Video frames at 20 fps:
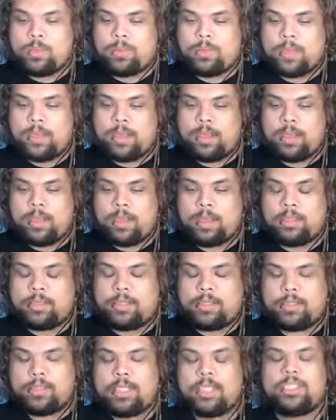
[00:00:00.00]
the
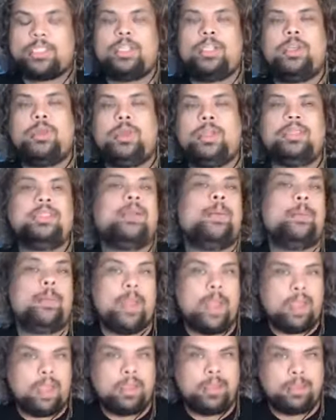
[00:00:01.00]
decision you need to
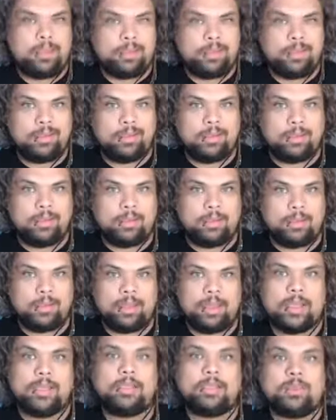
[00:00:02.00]
make
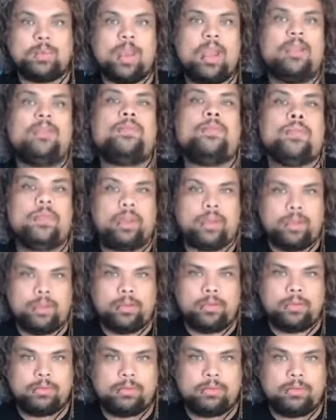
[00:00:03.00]
is right for you.
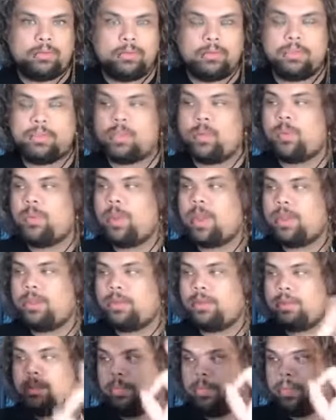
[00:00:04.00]
So
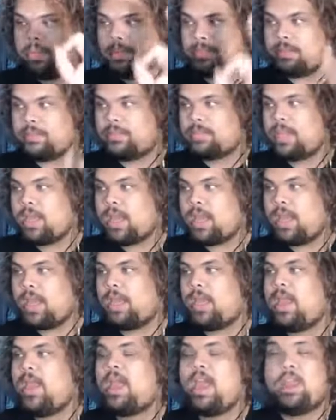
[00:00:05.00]
whether it be
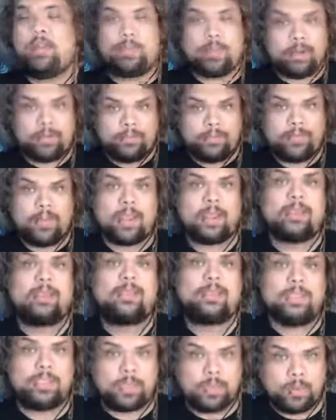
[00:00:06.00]
stay and perfect
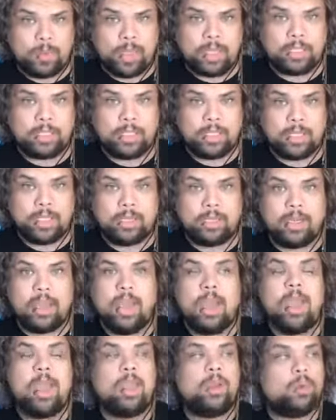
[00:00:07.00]
the situation
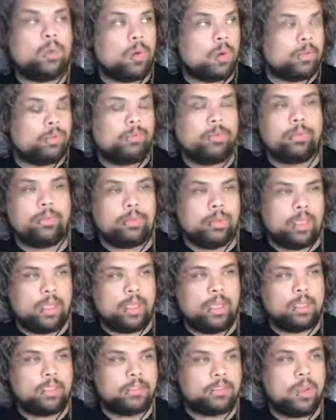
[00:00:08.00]
and work through
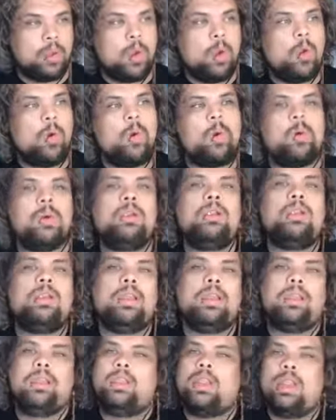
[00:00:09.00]
things,
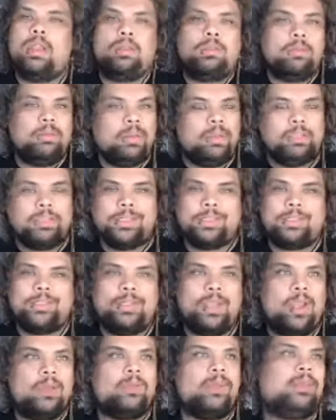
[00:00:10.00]
or, you know, you just
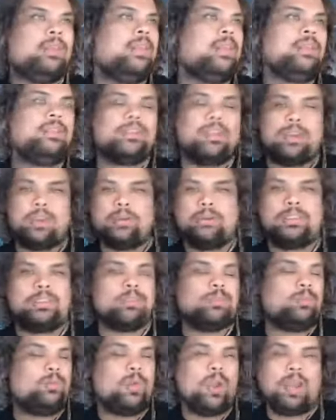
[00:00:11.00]
know that things are
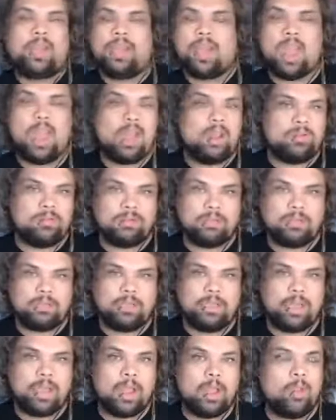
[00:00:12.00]
just running out.
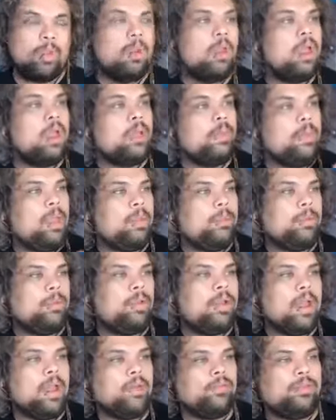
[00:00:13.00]
You know, maybe
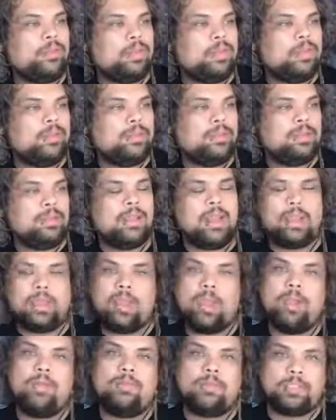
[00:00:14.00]
you have to let
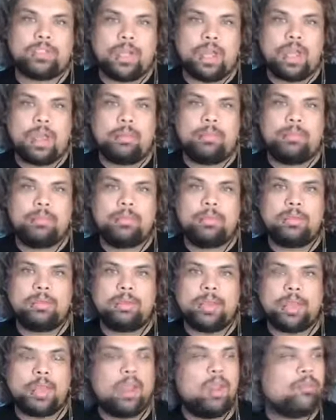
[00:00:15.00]
go of a job,
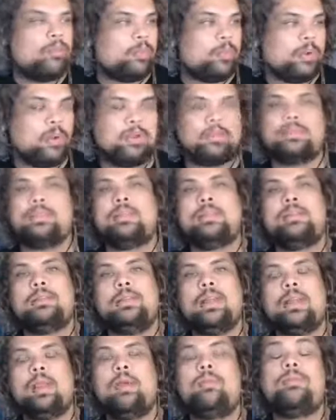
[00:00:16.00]
let go of a person,
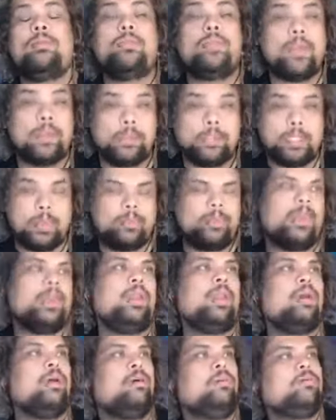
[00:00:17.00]
let go of a friendship,
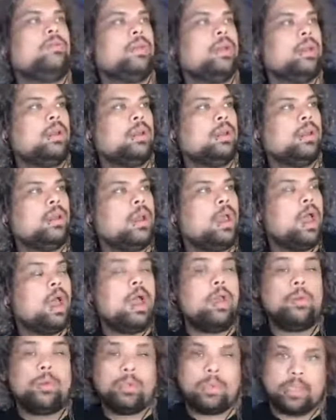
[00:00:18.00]
let go of
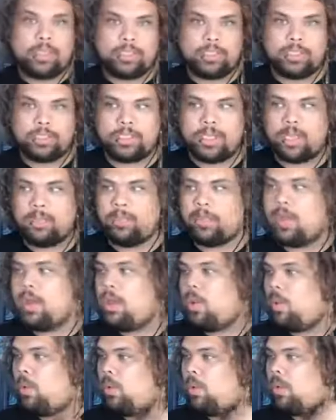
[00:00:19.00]
a relationship,
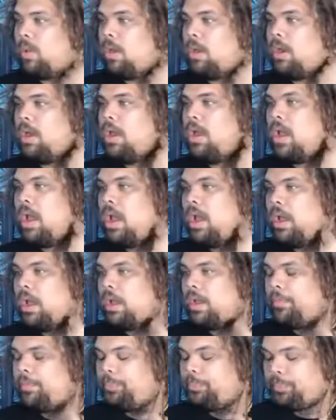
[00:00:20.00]
or,
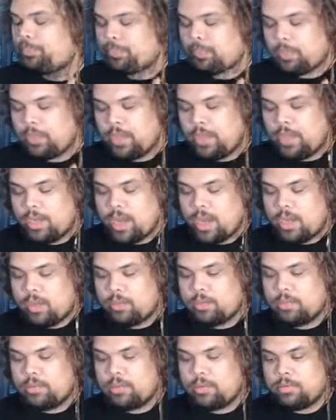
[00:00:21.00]
you
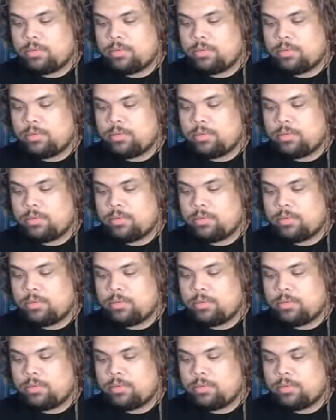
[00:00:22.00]
know,